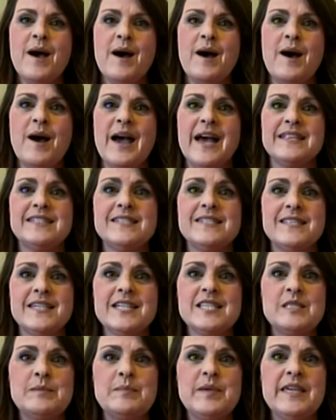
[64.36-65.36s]
Uh, at
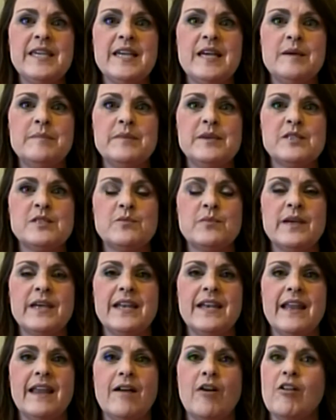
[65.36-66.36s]
6 p.m. is
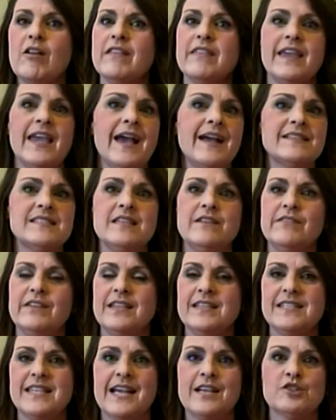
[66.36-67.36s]
when all of the
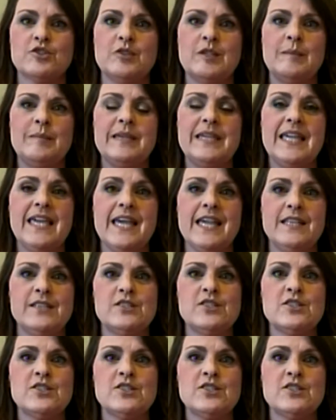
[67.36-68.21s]
activities actually begin.